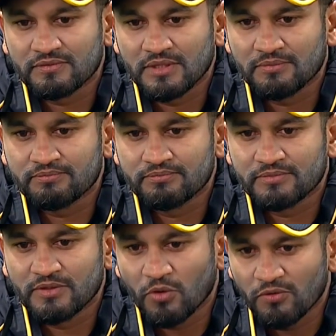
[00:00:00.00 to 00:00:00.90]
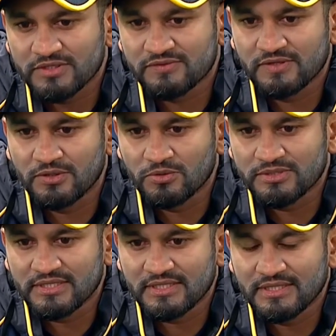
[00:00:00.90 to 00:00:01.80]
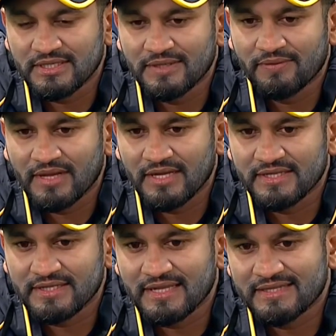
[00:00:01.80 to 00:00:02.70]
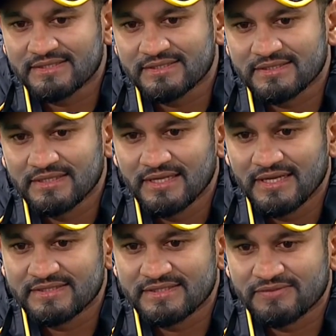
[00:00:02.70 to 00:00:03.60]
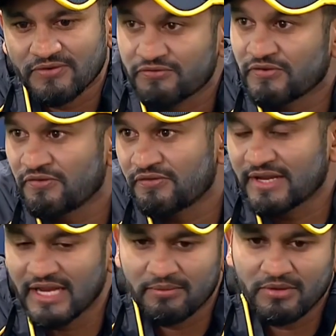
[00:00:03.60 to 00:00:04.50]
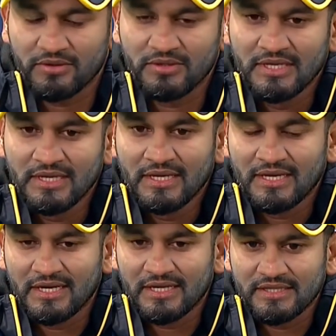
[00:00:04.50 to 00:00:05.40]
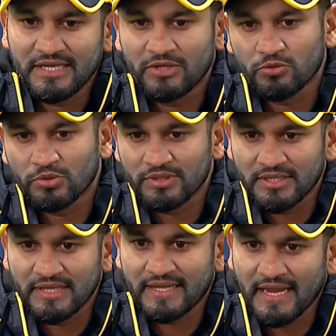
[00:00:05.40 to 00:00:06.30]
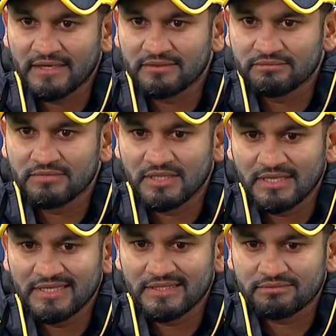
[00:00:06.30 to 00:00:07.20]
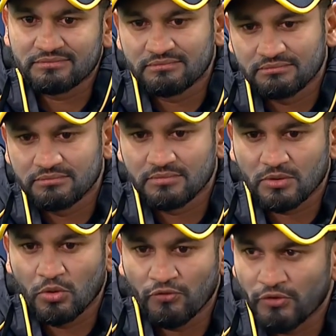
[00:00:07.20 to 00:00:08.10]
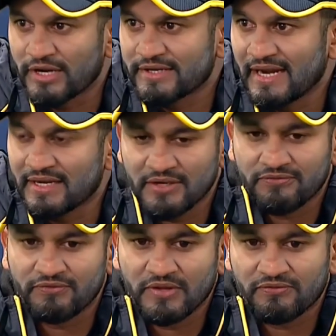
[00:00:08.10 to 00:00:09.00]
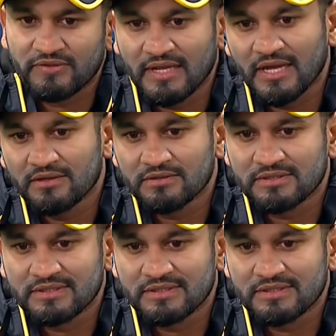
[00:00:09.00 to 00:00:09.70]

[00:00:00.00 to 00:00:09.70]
the overs we're losing, I think it's 50-50 game. They knew that they can go for it, and if they are not